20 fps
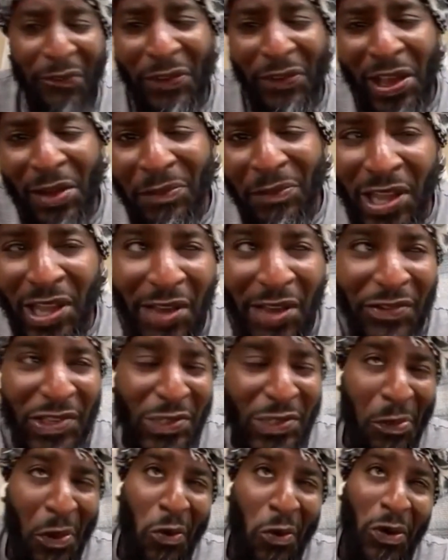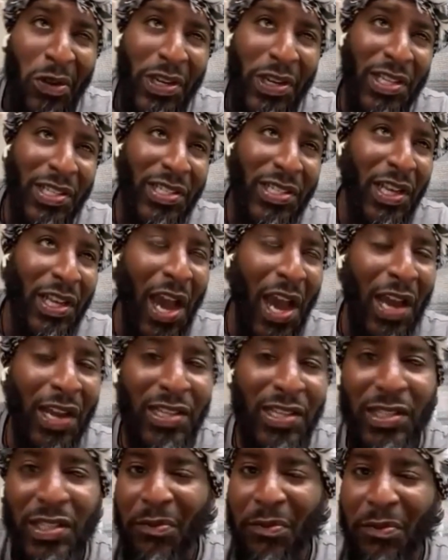Family, I haven't spoken on this, and
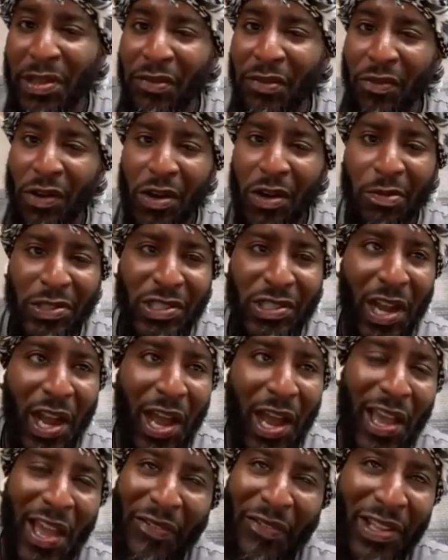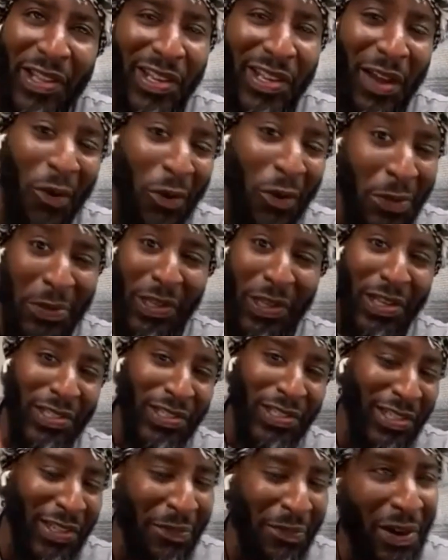honestly, to be real with y'all, I haven't, only
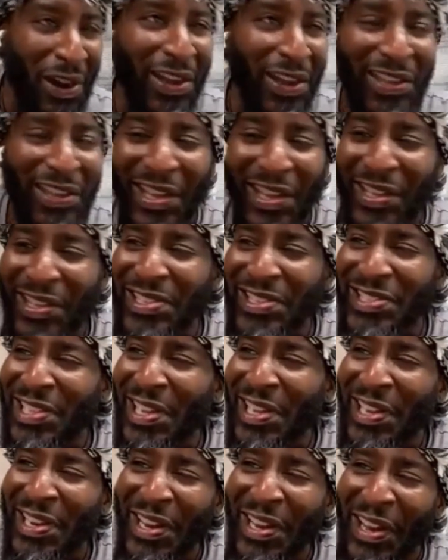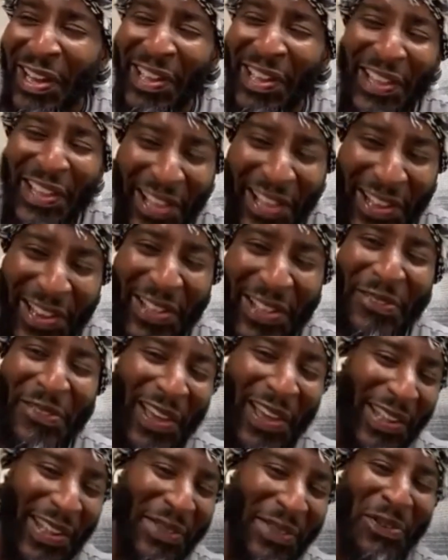because of Lamont, like you said, the
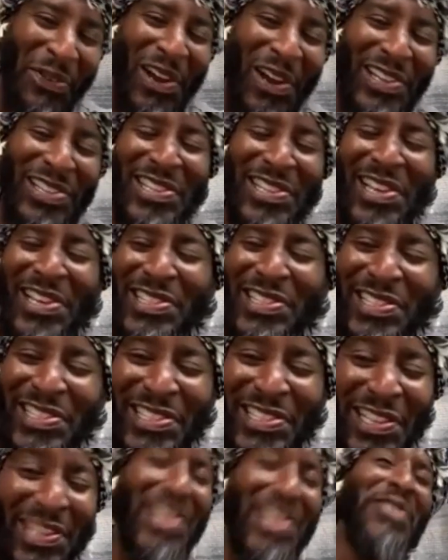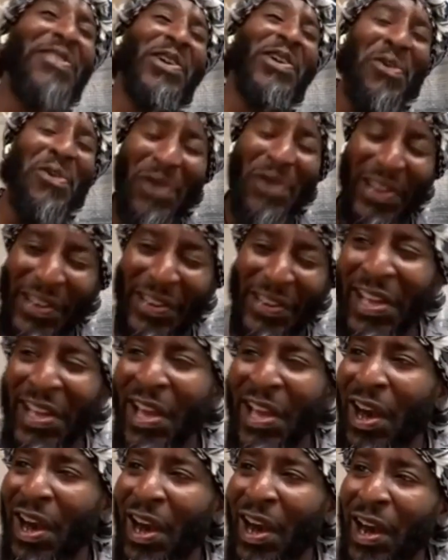vetting process. You said even Quinn,
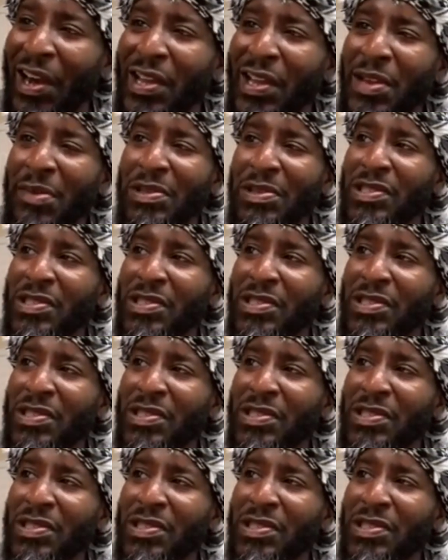on